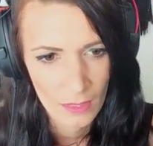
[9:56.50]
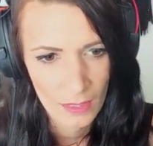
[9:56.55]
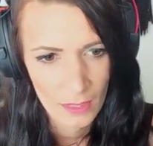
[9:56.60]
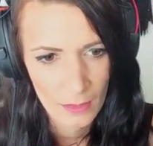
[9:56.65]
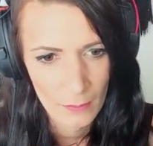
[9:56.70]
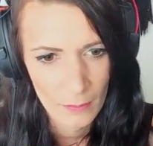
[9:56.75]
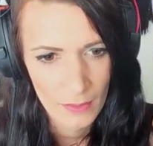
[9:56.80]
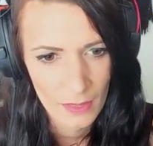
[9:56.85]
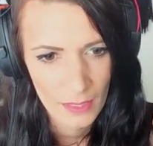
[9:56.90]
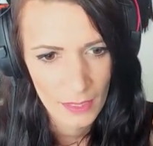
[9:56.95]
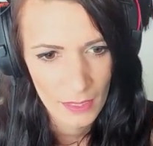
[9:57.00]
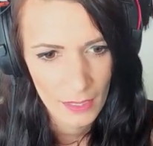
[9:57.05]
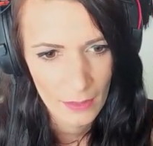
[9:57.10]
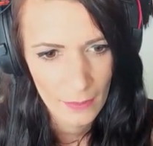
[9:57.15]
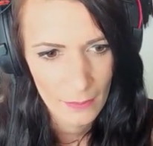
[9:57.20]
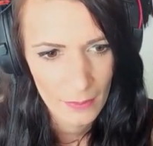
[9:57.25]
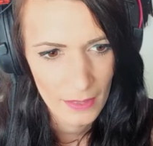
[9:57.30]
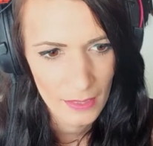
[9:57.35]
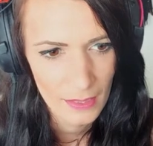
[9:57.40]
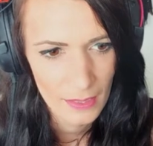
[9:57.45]
And we're
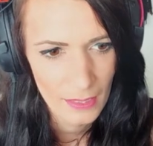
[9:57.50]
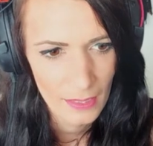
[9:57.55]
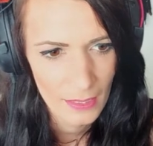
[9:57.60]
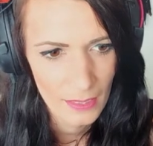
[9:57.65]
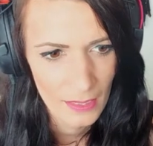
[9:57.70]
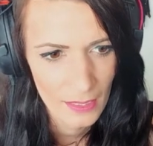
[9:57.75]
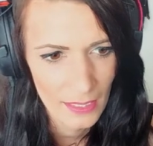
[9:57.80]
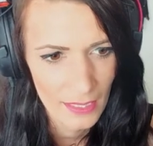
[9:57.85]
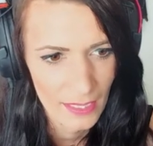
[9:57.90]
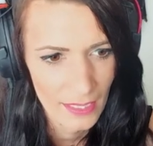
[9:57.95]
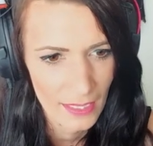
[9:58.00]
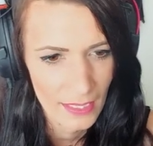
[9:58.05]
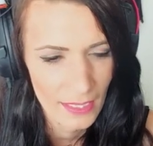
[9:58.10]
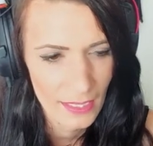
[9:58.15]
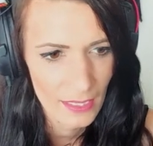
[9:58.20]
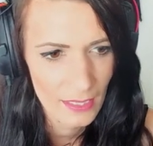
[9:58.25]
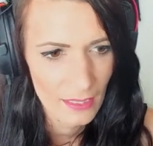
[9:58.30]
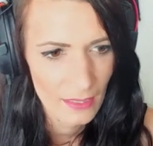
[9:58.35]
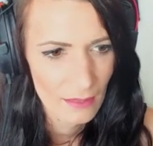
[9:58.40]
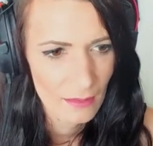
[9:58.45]
going in
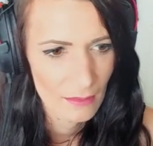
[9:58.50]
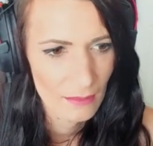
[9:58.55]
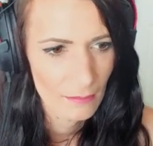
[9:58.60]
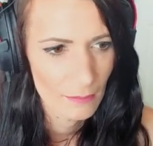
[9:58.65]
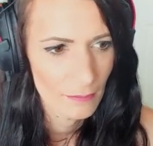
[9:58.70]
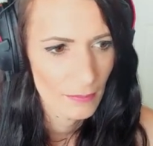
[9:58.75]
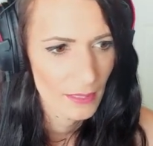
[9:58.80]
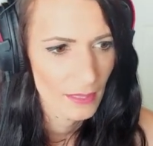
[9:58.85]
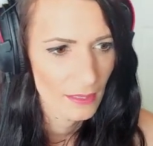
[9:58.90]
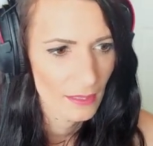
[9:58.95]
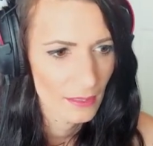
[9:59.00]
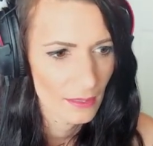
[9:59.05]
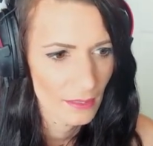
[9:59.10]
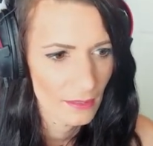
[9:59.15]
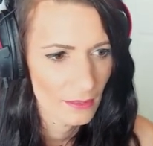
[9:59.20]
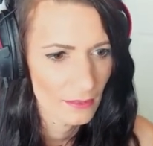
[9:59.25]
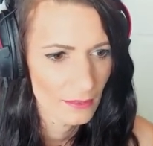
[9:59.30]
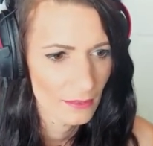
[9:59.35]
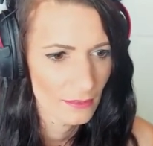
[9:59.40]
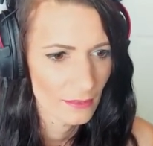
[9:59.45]
here
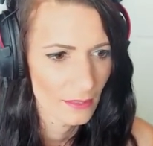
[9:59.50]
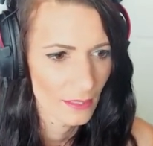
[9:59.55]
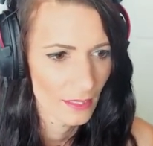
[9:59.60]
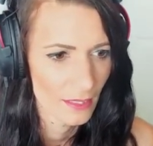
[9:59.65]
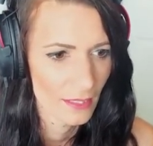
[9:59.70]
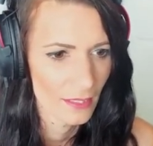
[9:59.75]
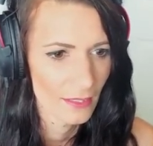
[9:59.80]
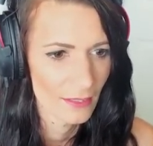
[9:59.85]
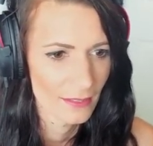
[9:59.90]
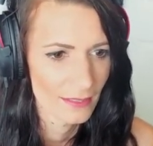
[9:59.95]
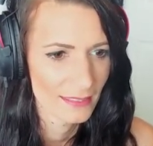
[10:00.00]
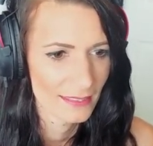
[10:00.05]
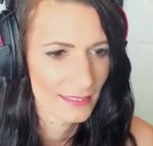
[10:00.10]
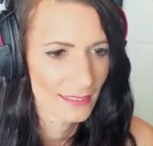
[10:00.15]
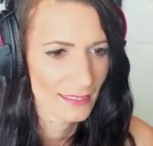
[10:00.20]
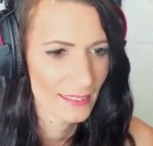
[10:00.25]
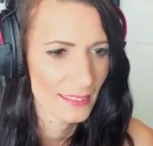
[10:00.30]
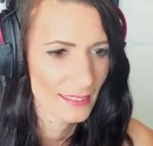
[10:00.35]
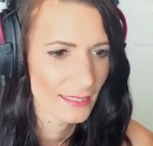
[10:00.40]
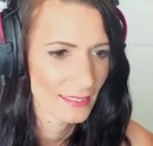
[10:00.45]
because, no,
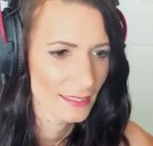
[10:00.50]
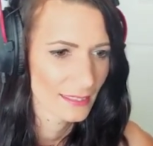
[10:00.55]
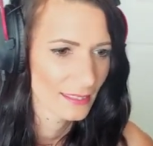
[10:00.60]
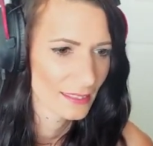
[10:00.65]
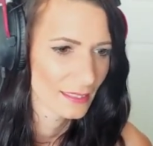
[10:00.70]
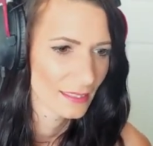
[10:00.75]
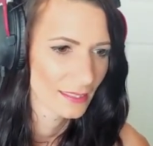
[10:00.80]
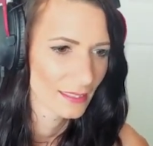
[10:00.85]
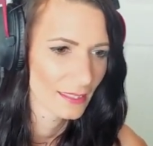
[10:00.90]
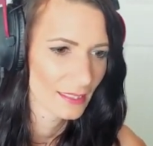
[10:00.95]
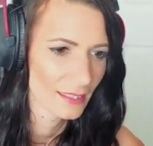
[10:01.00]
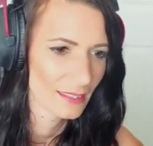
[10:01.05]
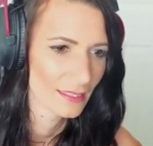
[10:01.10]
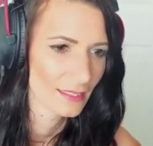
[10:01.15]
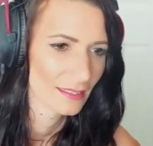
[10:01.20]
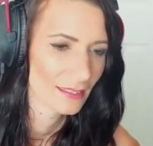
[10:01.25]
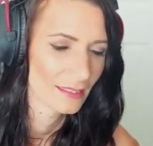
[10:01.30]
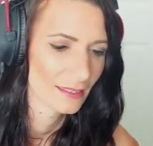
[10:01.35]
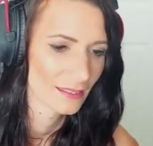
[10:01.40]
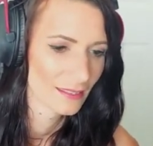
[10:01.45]
see, that didn't do
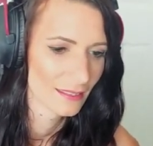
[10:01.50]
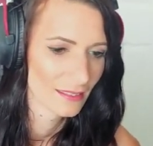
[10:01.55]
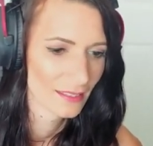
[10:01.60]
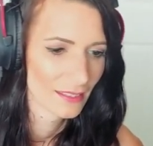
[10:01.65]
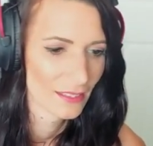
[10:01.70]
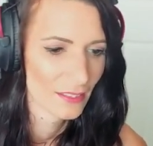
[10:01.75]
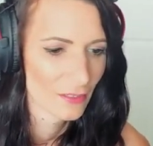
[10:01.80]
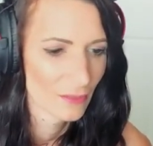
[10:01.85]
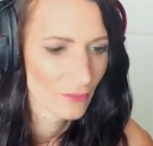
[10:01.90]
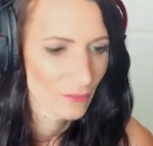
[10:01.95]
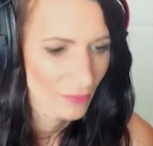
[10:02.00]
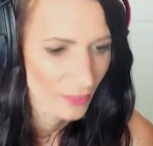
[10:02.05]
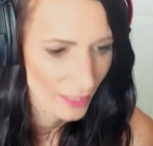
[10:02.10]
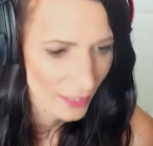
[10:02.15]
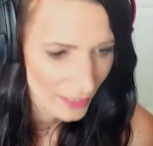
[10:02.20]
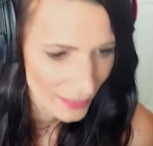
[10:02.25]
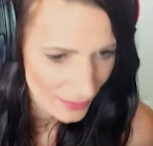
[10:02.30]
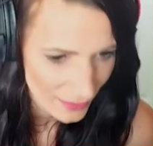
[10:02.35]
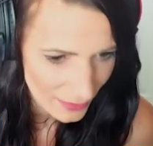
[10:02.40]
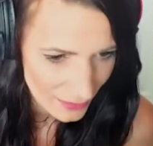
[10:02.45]
nothing.
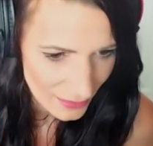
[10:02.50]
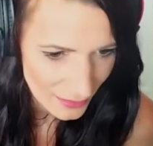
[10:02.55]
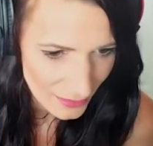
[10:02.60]
Right,